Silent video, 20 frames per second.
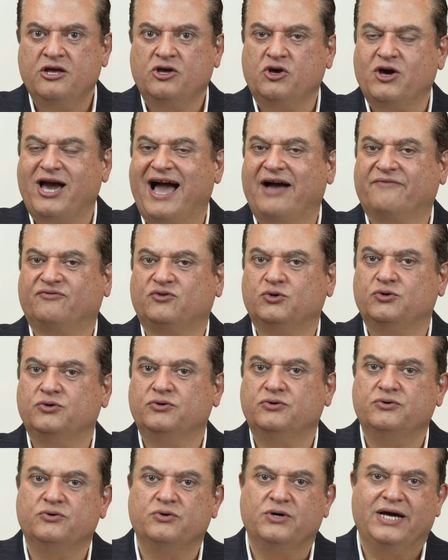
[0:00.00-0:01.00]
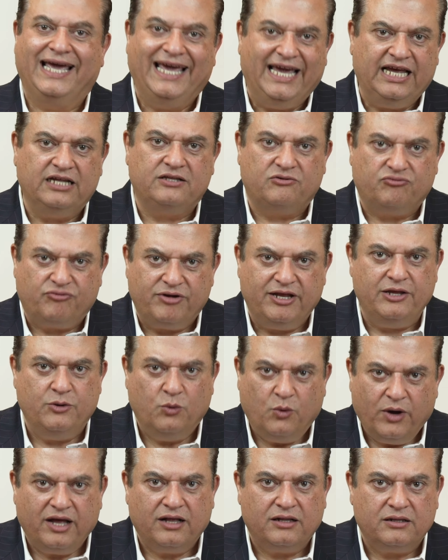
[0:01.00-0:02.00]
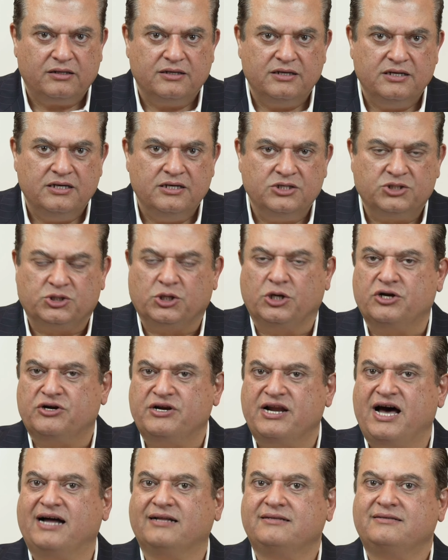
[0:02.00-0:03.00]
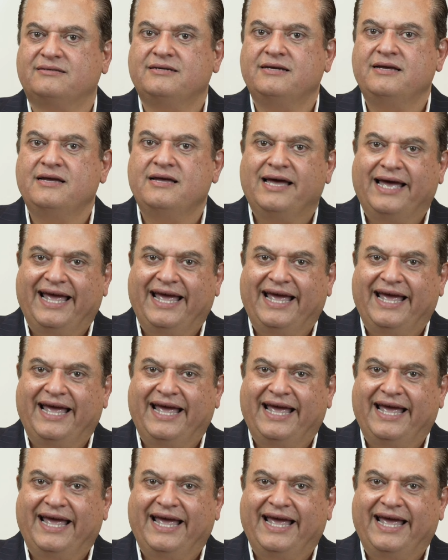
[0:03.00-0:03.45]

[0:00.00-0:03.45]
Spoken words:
You have to eat really well so you're not